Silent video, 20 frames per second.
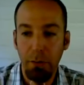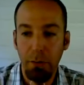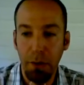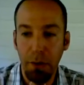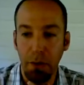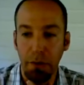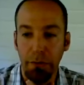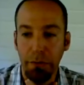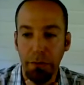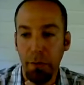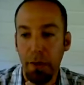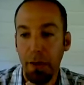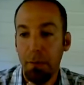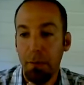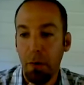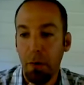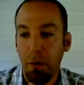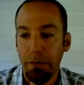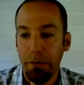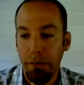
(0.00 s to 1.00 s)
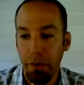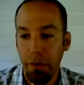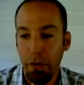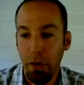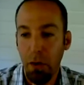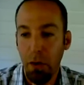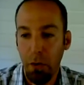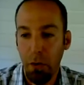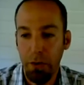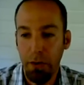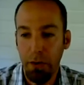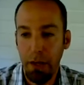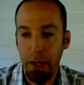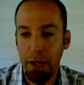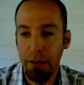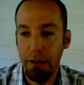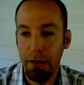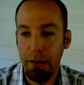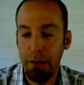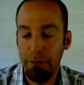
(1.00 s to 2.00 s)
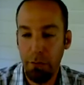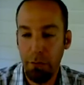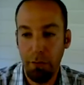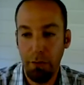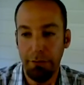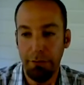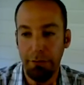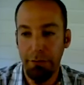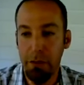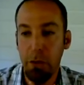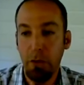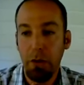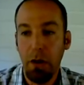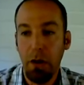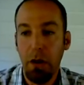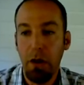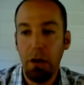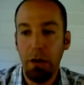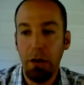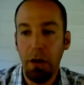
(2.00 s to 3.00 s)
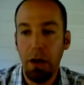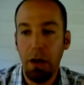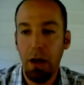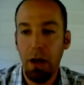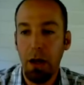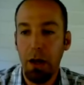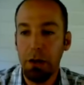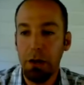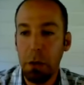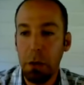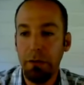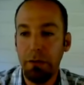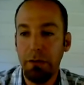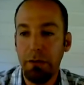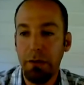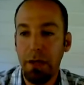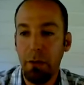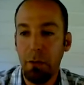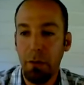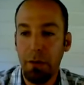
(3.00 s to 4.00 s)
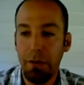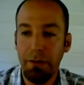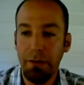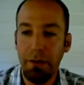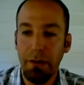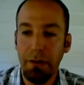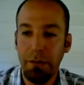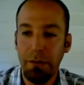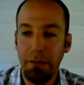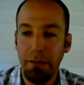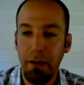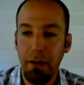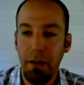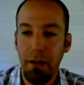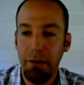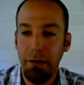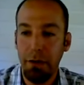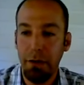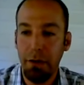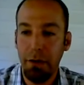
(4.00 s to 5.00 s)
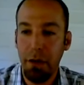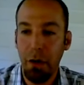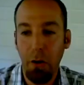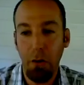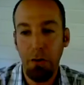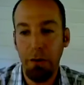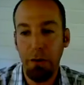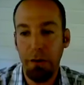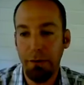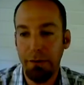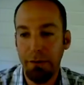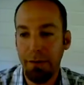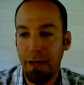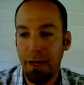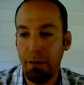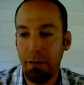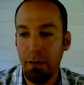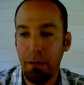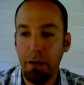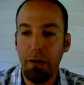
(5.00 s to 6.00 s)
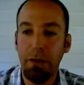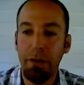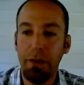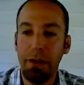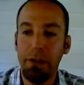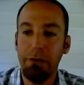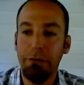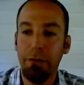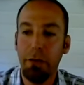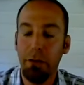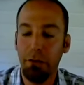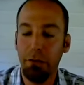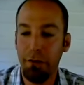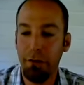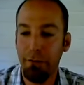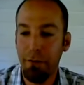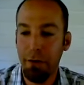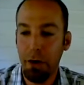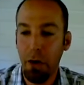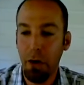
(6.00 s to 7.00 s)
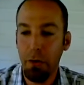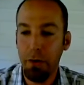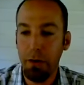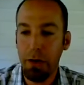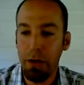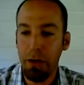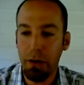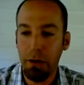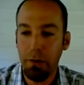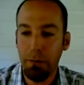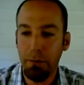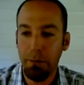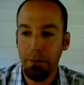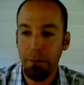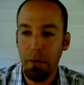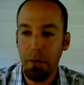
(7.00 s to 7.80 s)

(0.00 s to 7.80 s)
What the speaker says: but also I post the code, and if you want to view along, you can see it where it says the code, download a clean version of the code here.